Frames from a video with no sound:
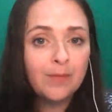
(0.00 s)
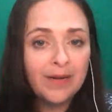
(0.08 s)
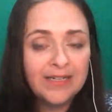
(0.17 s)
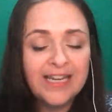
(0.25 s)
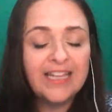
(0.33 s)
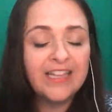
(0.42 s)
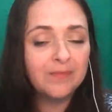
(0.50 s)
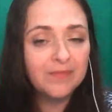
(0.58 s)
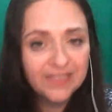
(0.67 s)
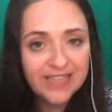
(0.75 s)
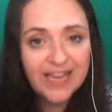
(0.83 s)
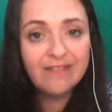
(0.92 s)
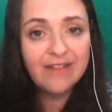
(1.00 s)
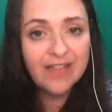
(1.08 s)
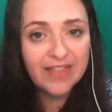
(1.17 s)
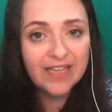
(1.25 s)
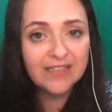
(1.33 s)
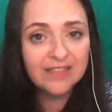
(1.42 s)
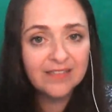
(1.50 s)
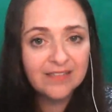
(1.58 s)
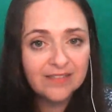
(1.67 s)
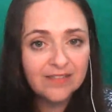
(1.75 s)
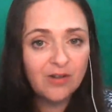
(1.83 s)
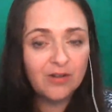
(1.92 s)
by telling them scary
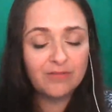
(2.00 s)
things